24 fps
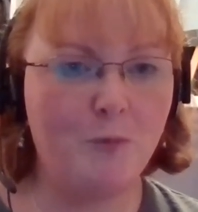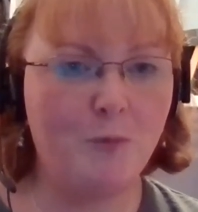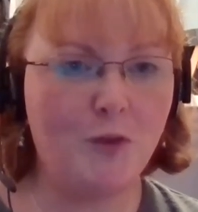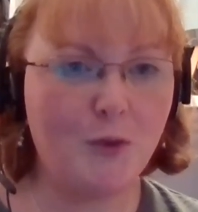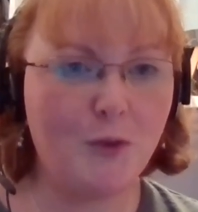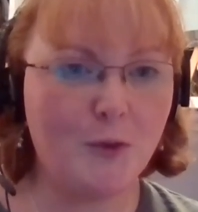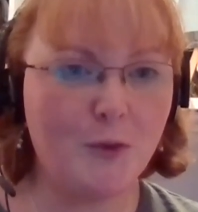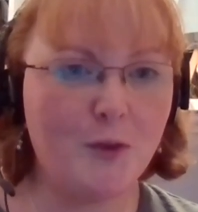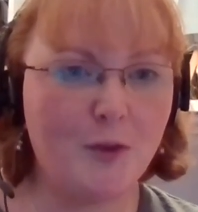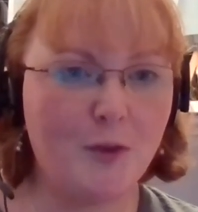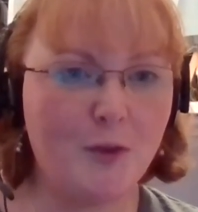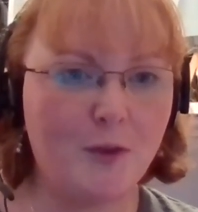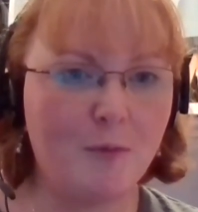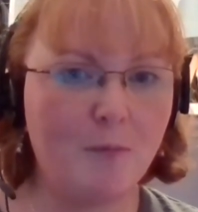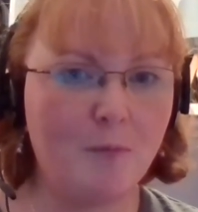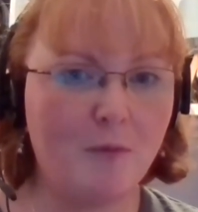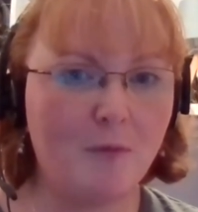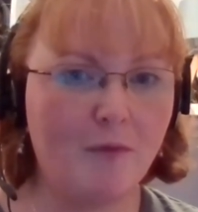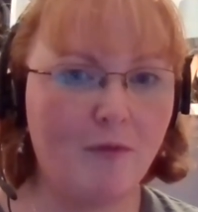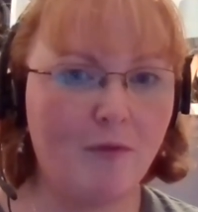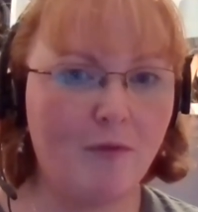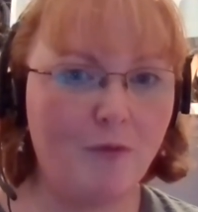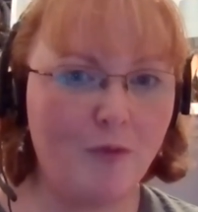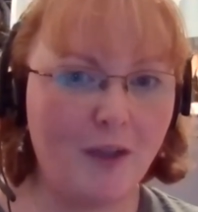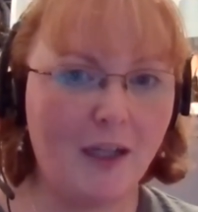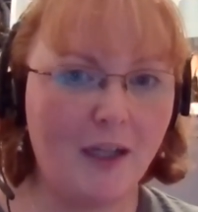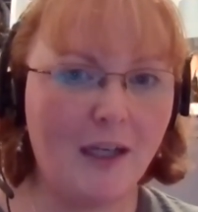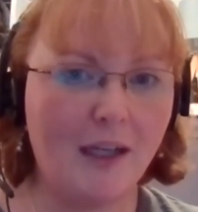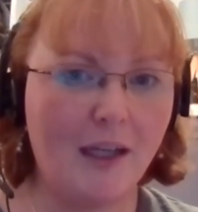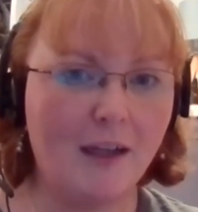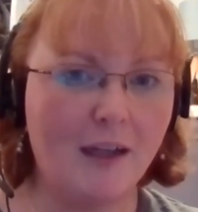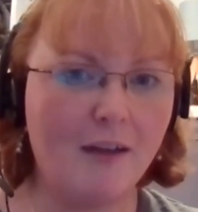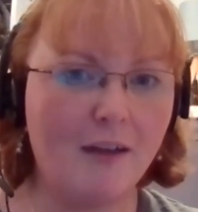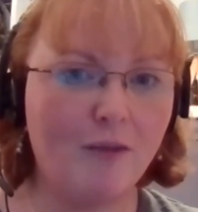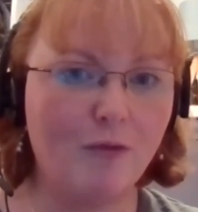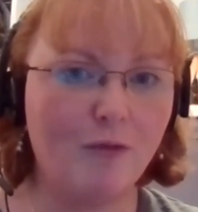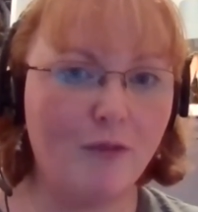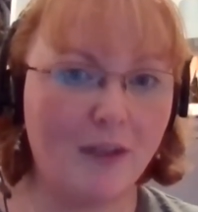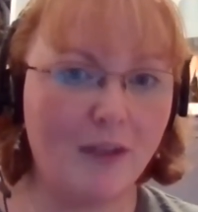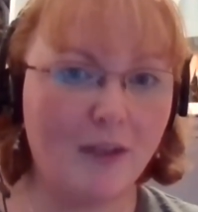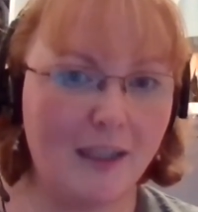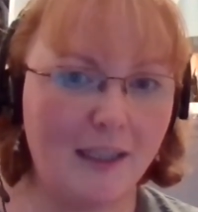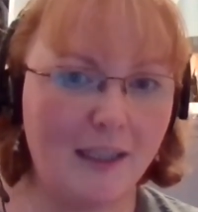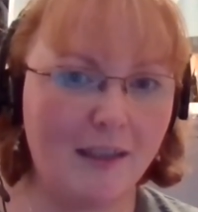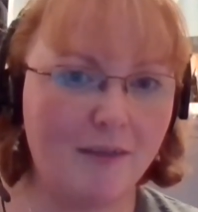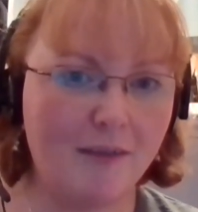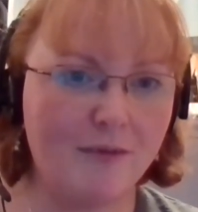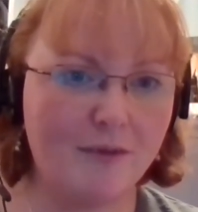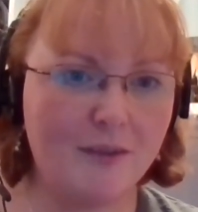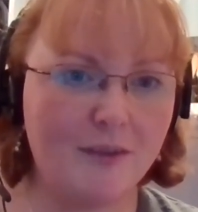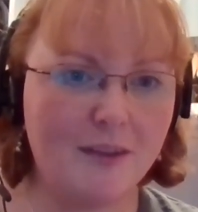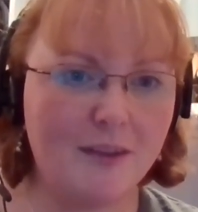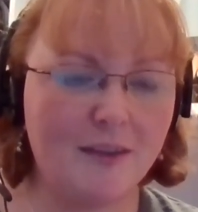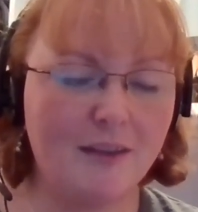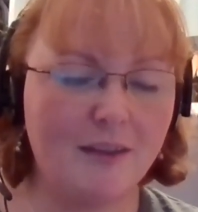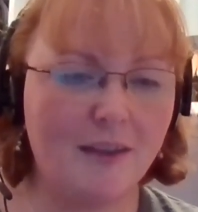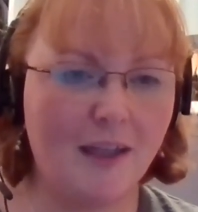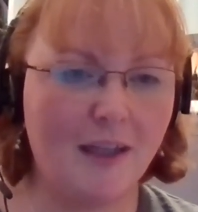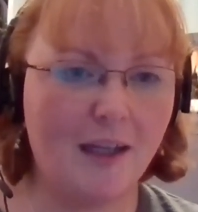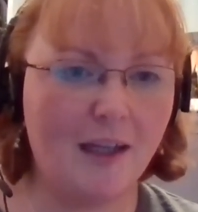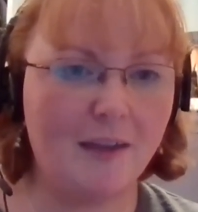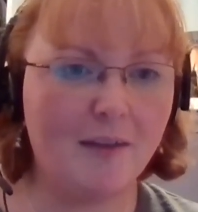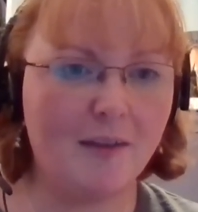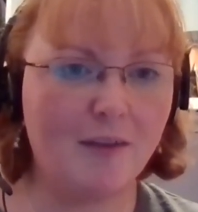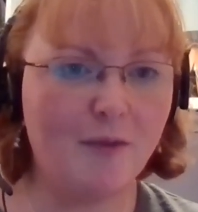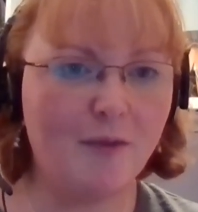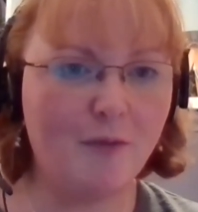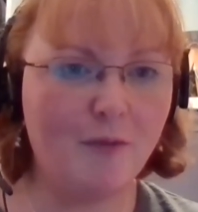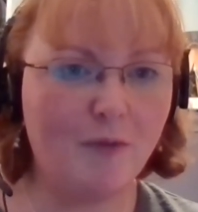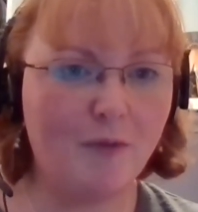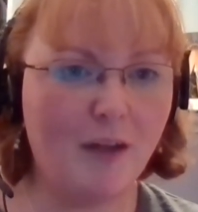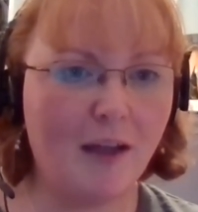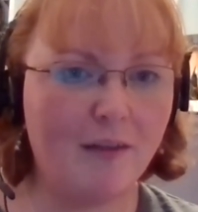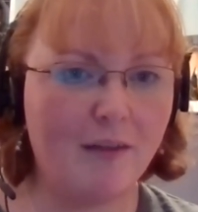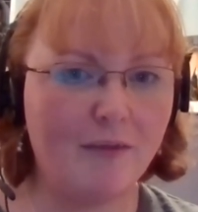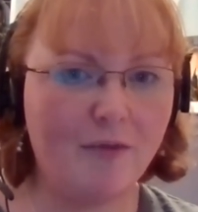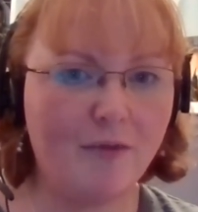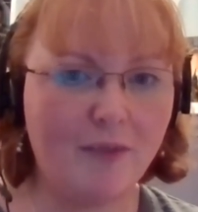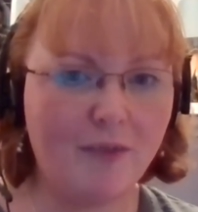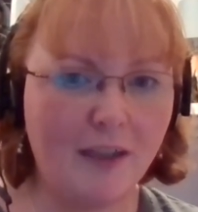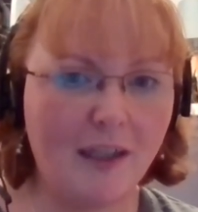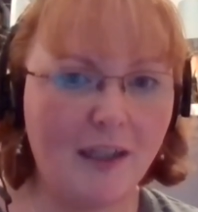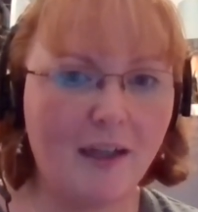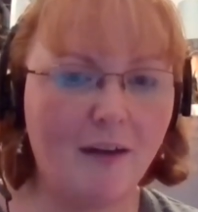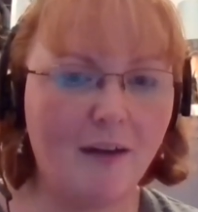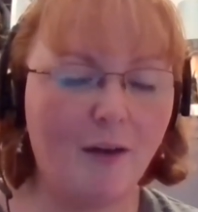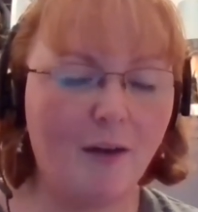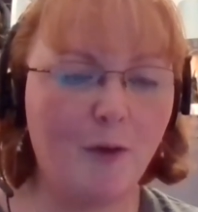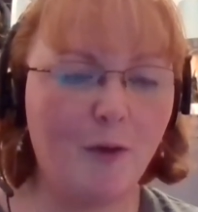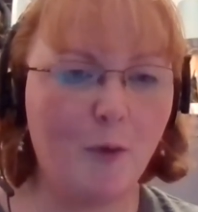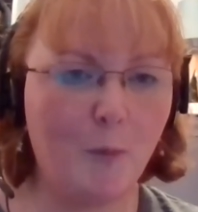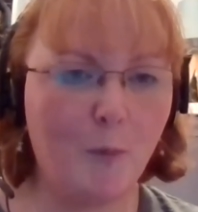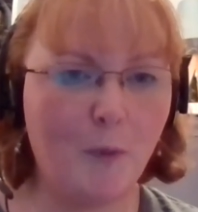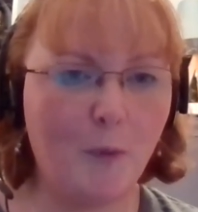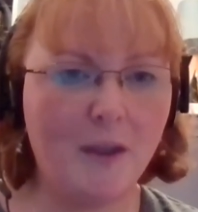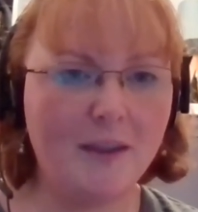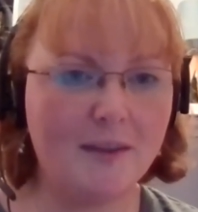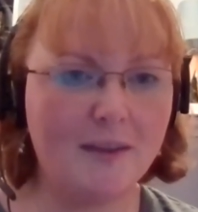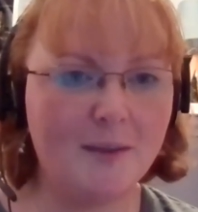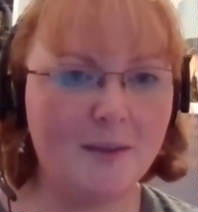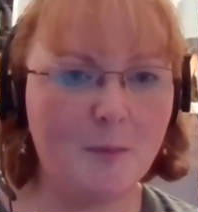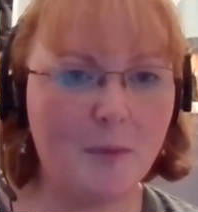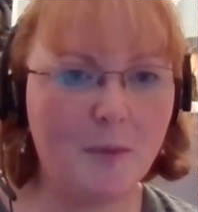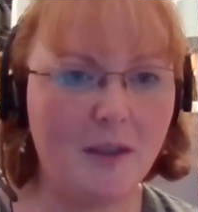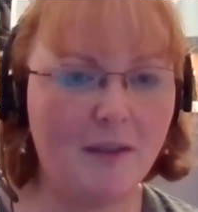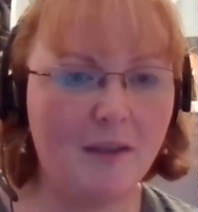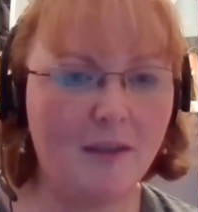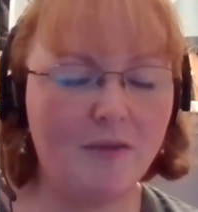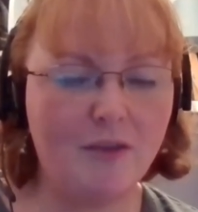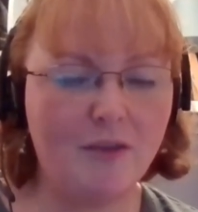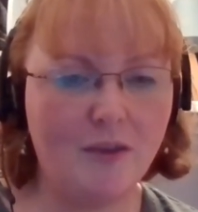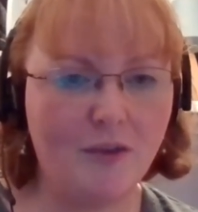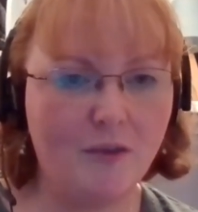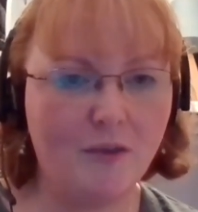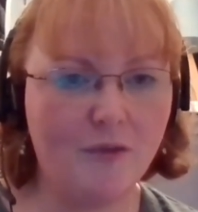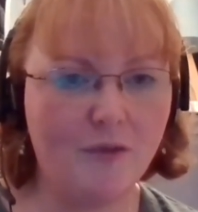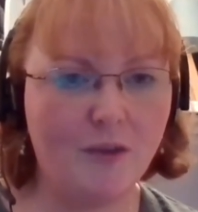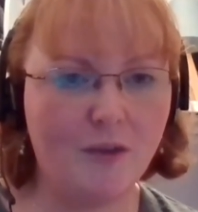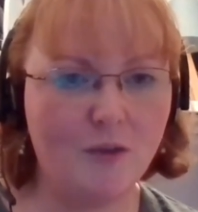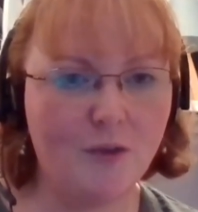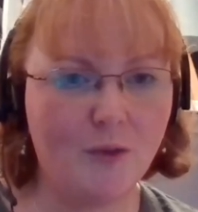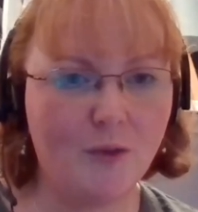just feeling relieved and and feeling like a weight has been lifted off their